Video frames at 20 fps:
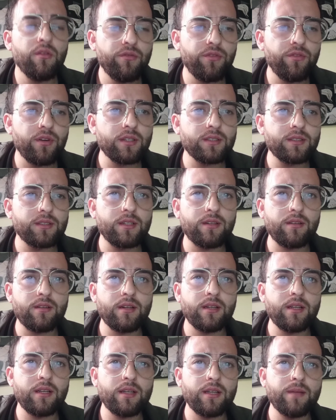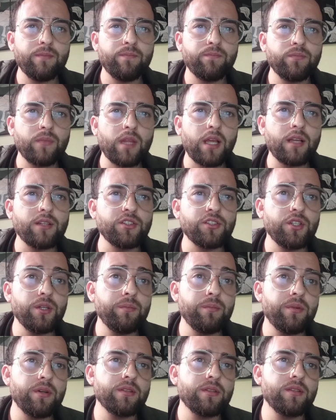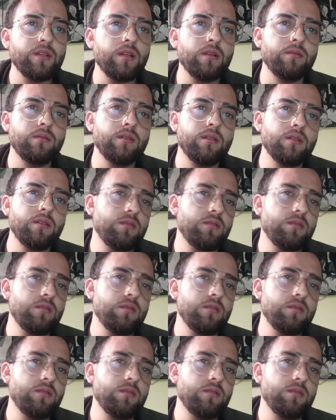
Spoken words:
faster and cheaper than